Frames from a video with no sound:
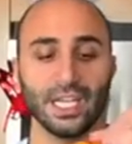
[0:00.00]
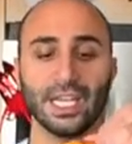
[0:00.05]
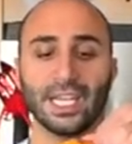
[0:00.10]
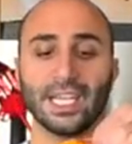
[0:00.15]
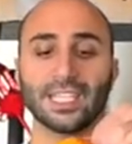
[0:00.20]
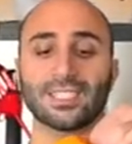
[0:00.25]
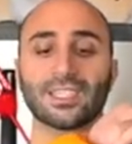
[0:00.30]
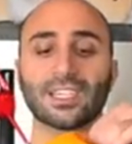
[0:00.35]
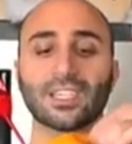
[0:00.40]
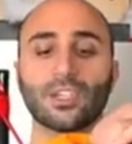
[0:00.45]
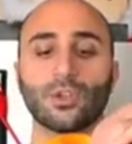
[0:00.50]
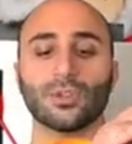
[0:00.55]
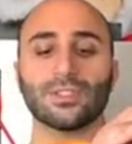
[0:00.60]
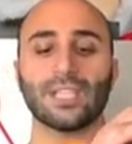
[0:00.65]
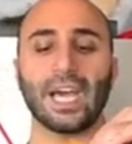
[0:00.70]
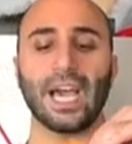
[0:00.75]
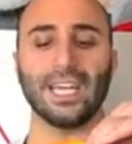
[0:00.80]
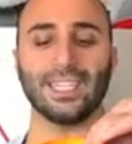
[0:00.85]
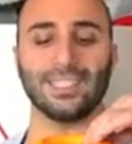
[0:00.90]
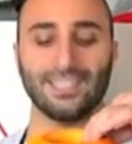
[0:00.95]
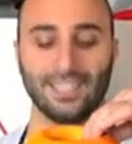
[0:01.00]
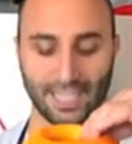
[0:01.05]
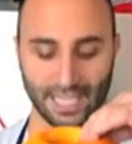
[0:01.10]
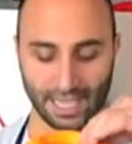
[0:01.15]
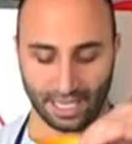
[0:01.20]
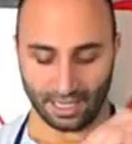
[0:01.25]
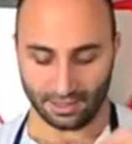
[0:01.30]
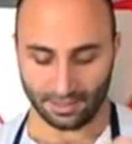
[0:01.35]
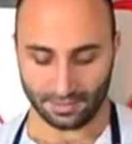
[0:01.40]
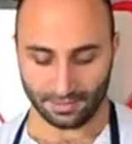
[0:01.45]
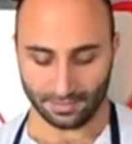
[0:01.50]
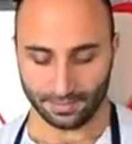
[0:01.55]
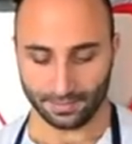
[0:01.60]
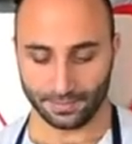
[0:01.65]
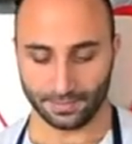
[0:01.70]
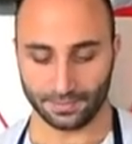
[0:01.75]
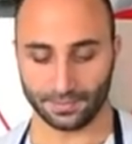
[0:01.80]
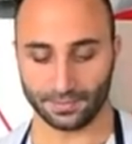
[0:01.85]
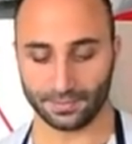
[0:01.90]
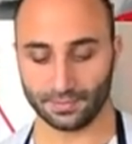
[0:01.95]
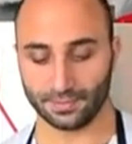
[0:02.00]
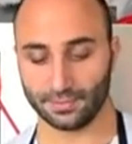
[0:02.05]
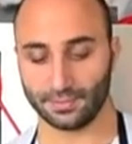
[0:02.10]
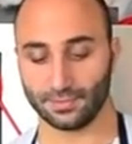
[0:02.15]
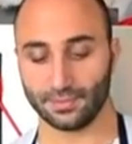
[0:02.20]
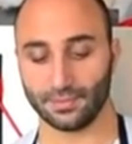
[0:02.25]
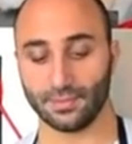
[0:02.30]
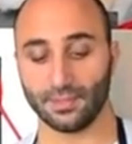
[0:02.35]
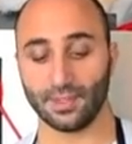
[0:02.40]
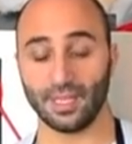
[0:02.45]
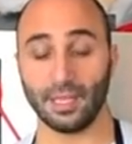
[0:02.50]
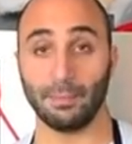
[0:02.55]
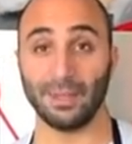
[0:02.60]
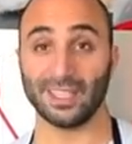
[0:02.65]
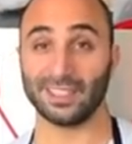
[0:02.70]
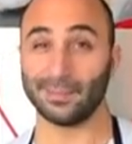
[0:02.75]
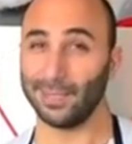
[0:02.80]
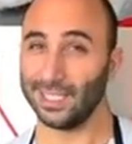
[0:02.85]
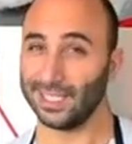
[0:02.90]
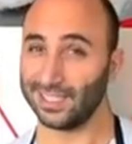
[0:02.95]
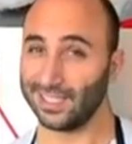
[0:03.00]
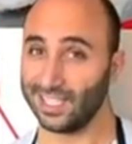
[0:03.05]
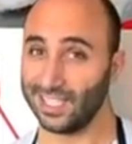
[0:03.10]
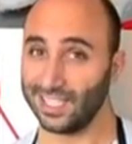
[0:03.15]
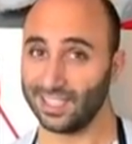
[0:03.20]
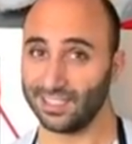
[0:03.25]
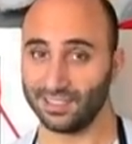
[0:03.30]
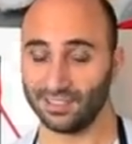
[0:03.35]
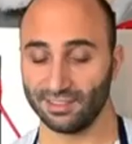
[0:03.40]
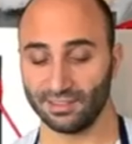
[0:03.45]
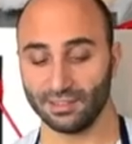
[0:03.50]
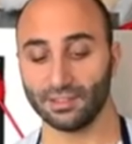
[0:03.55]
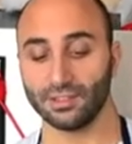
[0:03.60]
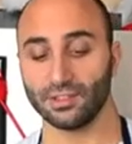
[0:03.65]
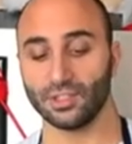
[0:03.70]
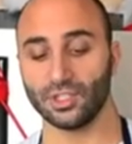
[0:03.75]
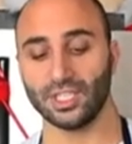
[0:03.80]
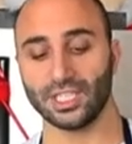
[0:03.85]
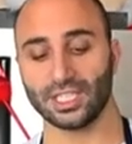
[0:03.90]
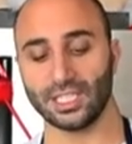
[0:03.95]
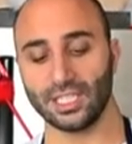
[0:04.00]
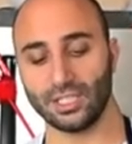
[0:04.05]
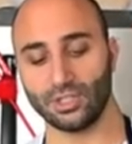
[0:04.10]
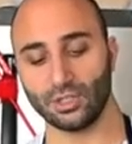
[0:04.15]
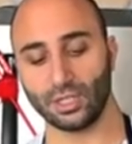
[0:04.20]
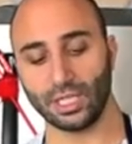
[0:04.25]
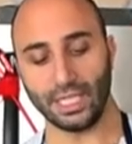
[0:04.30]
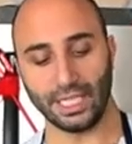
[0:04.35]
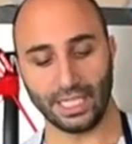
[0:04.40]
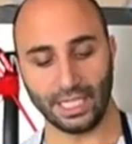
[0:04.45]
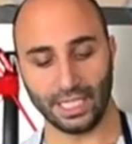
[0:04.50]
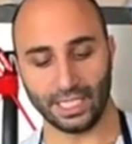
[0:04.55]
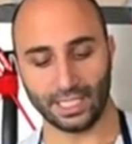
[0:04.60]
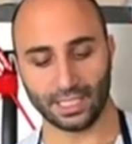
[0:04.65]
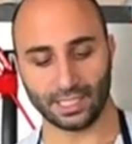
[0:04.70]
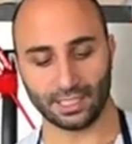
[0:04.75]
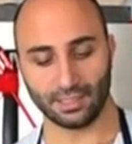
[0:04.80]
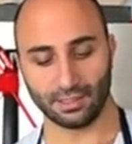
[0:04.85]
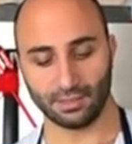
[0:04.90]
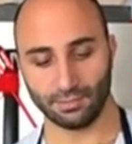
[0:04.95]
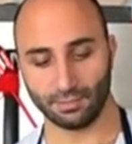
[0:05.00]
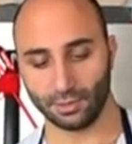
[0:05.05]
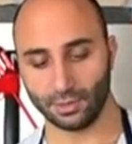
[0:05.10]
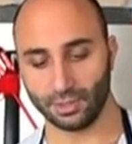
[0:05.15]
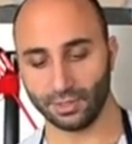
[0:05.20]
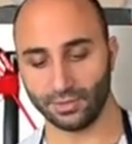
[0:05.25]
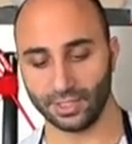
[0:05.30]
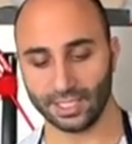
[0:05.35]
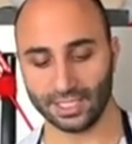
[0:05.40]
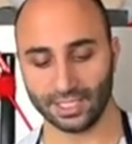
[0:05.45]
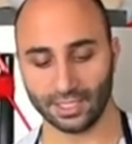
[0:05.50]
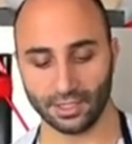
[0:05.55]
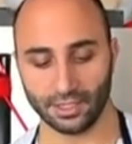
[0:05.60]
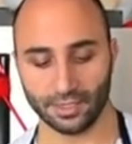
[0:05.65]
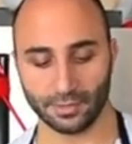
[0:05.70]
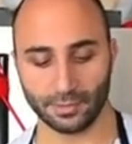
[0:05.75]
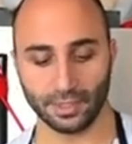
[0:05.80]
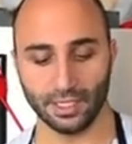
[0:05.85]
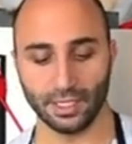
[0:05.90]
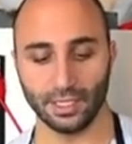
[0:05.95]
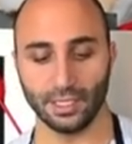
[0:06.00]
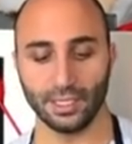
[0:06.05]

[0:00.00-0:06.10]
It's a cute idea, a bit messy. You just need to clean it because of the syrup.